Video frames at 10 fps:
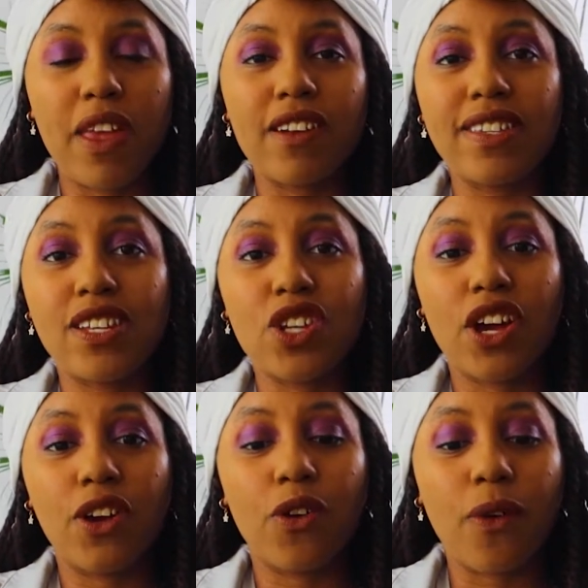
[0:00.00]
There's such
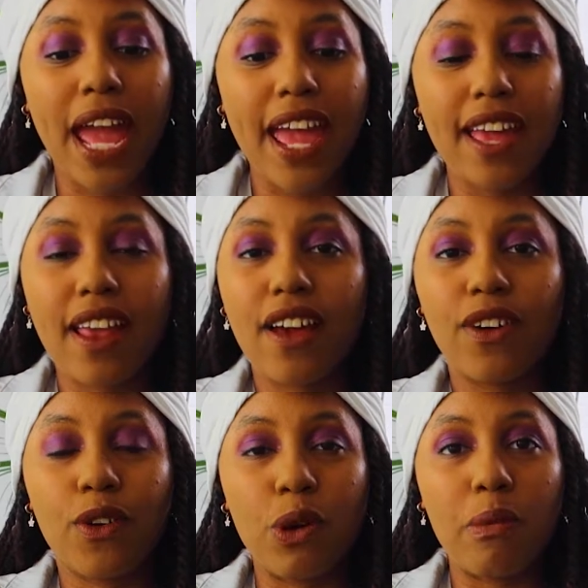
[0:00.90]
a great
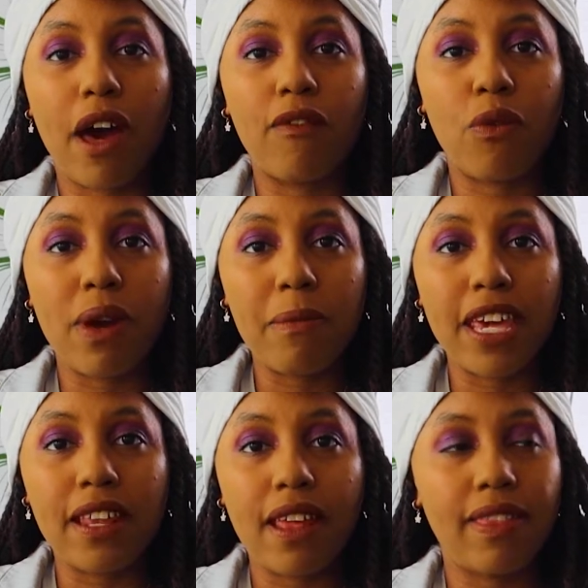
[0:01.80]
group of
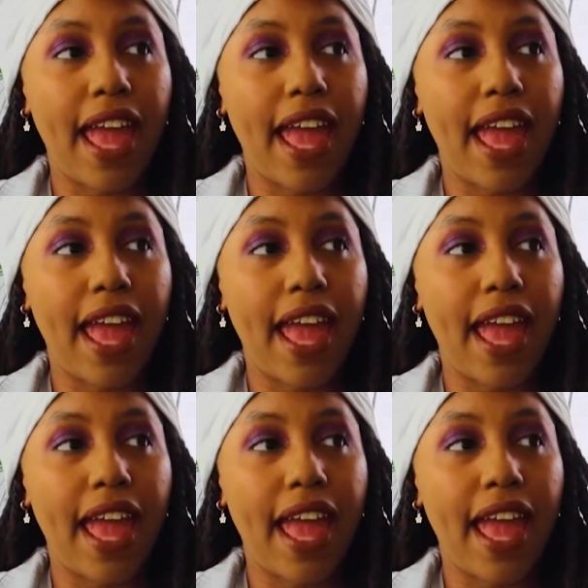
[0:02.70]
women.